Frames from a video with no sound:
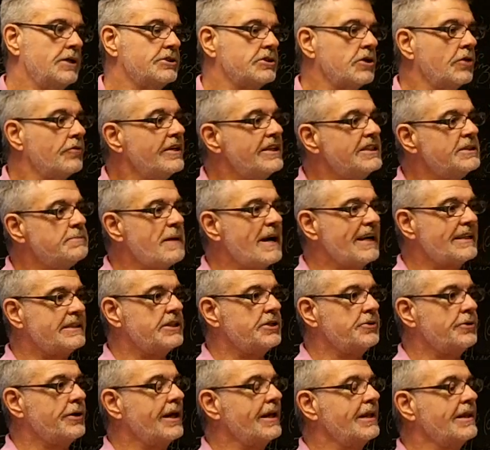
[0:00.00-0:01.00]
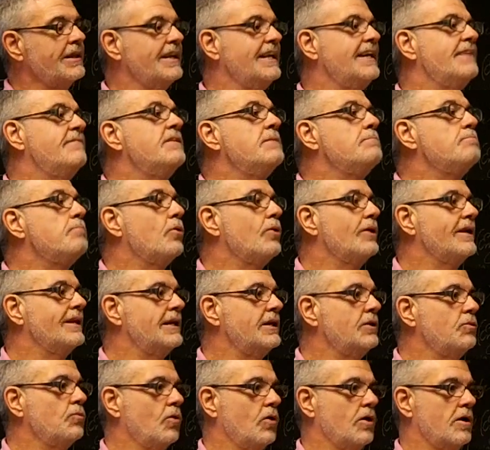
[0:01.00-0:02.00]
So these bacteria live in
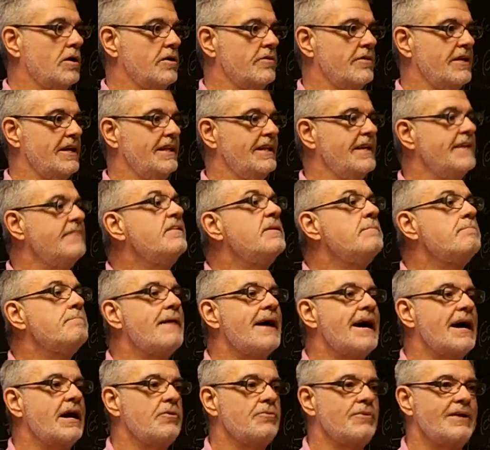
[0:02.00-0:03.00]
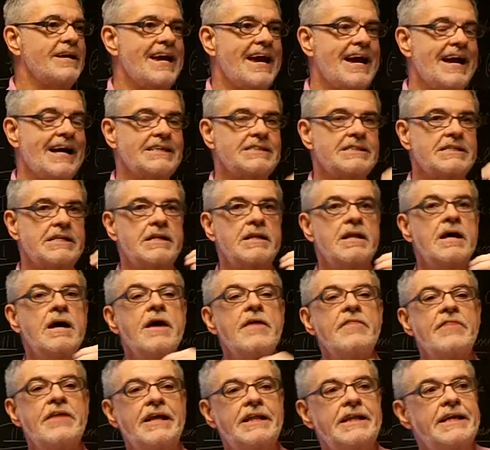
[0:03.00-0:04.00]
boiling water, they live in battery acid,
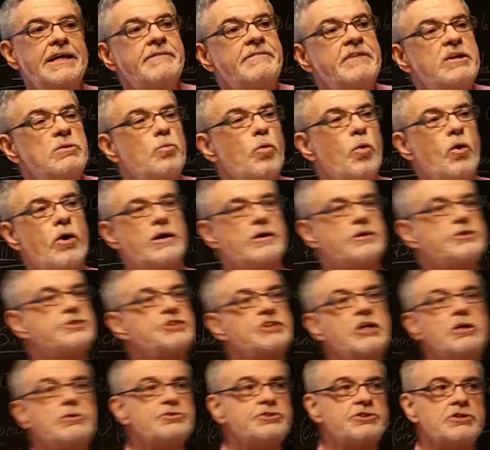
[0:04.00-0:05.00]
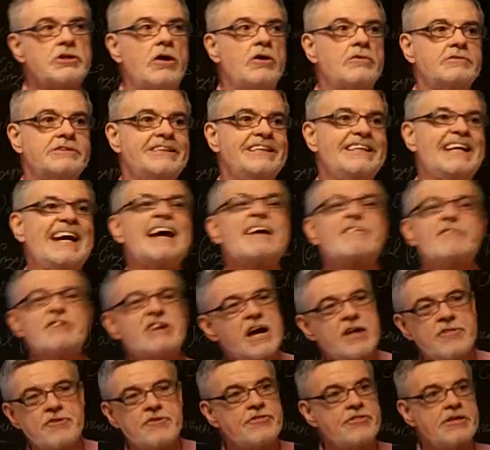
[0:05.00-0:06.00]
they live in water so salty
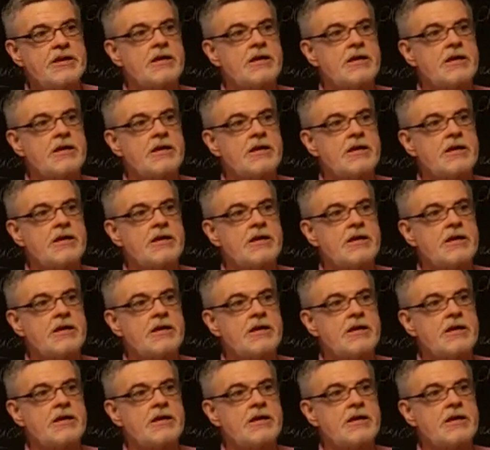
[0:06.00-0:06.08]
every other